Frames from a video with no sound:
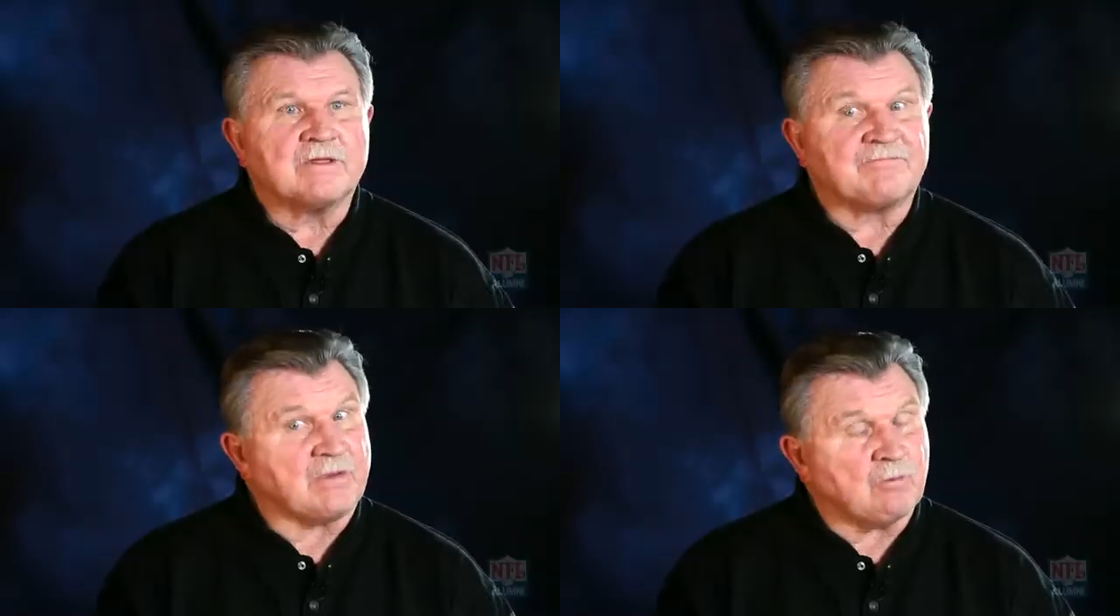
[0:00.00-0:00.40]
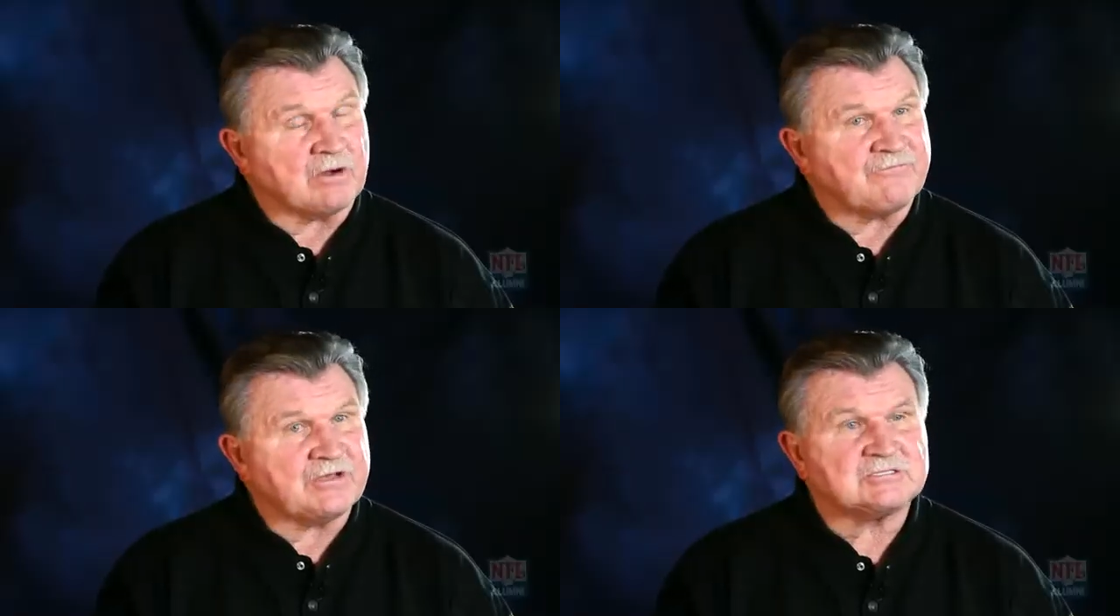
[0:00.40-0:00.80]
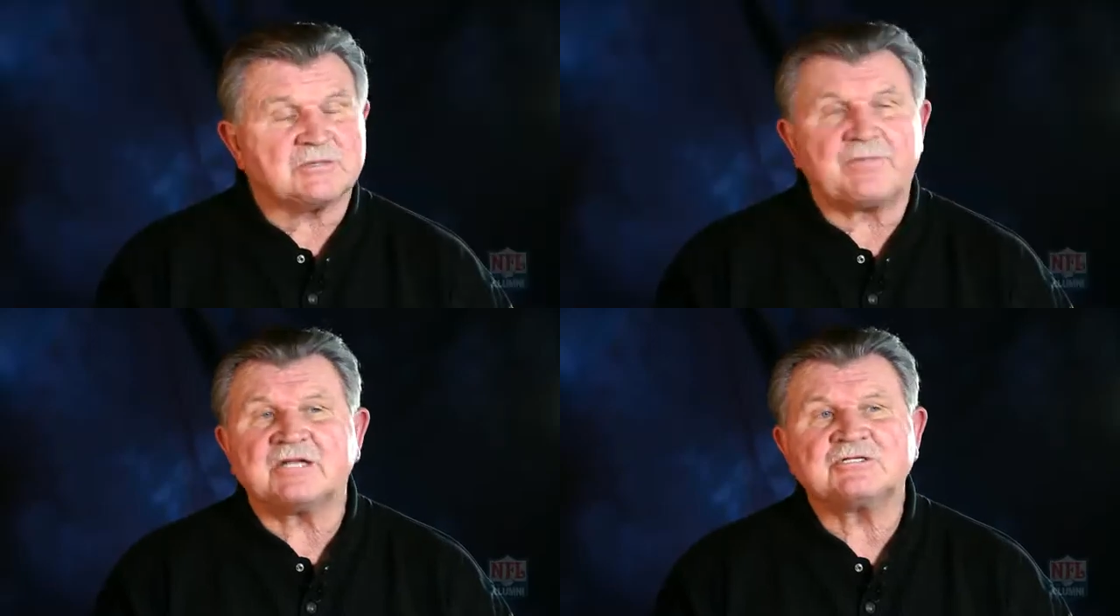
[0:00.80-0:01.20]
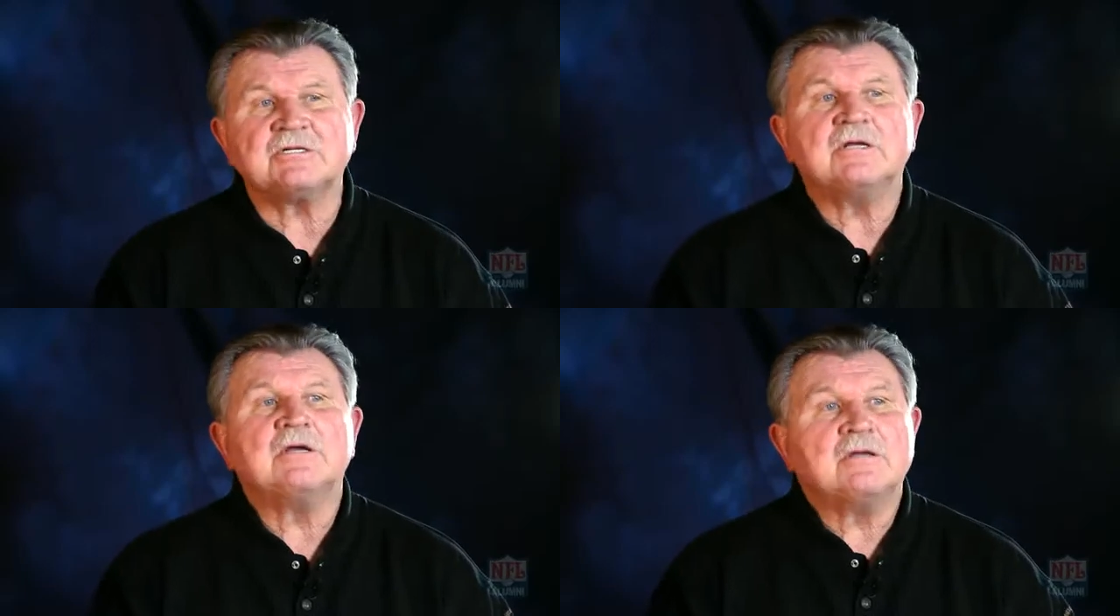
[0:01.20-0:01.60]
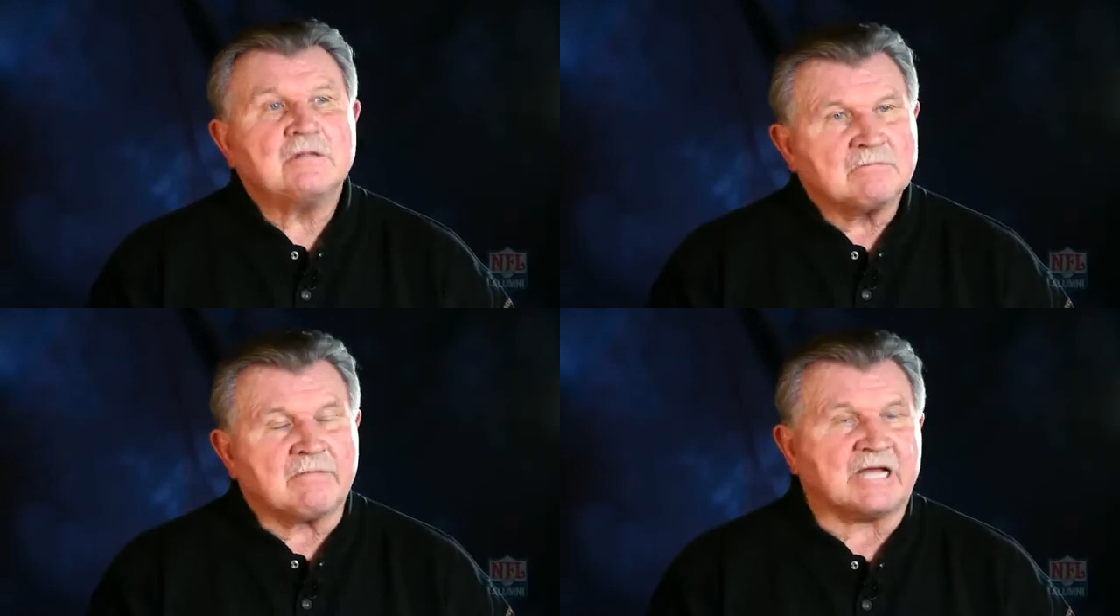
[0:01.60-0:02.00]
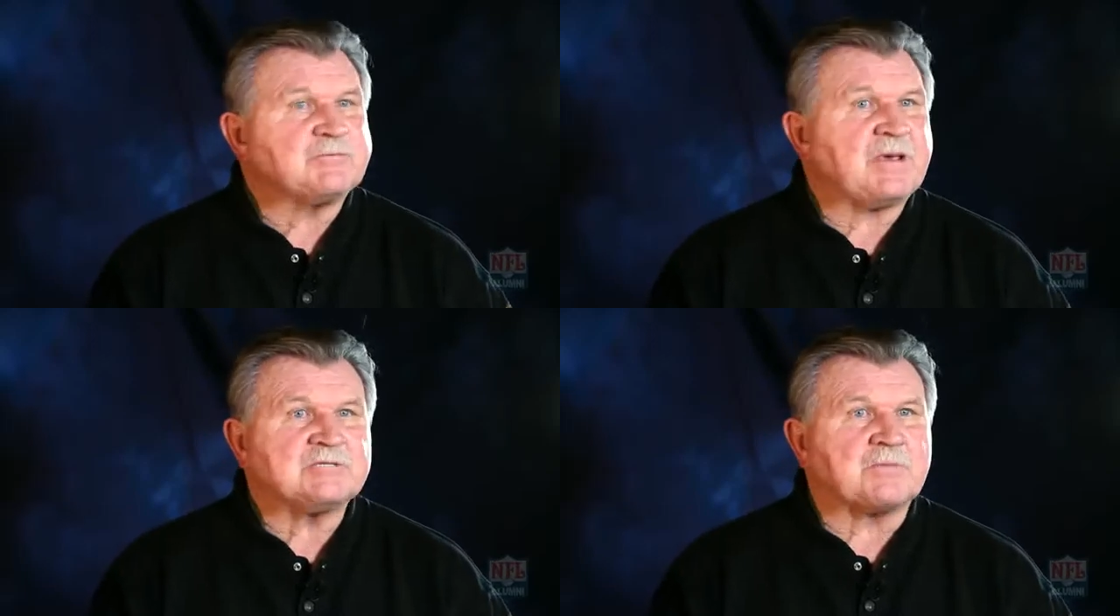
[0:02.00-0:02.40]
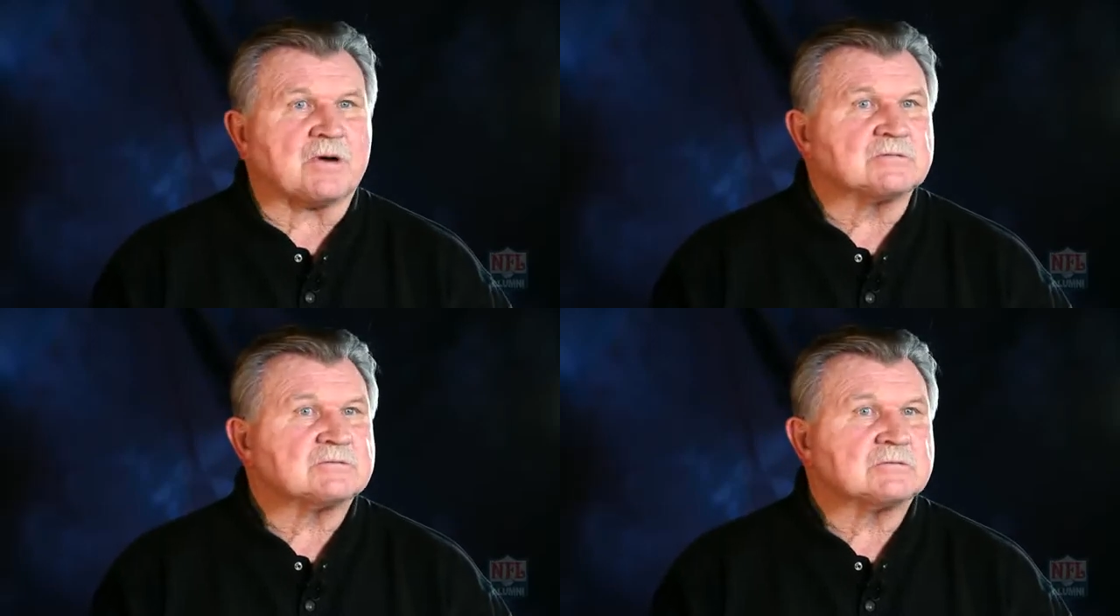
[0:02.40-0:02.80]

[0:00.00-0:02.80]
If they want to fix the pension, match baseballs.